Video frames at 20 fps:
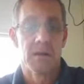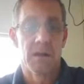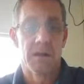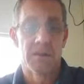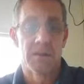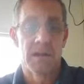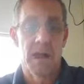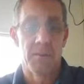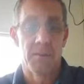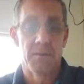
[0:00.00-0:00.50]

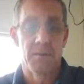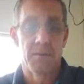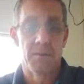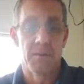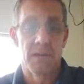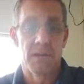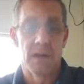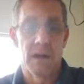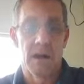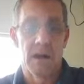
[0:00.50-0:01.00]
Assignment
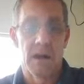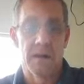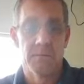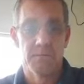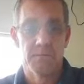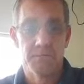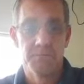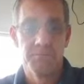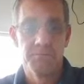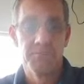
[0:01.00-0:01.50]
39
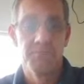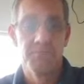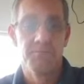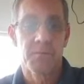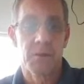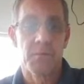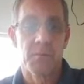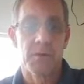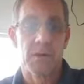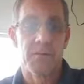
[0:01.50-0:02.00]

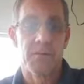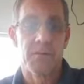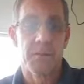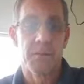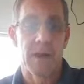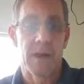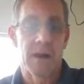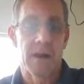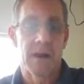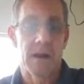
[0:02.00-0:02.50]
would live in
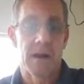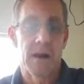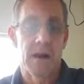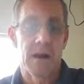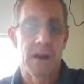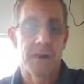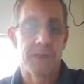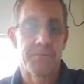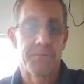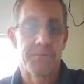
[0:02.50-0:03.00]
Manga
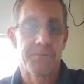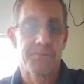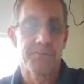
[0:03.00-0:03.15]
High,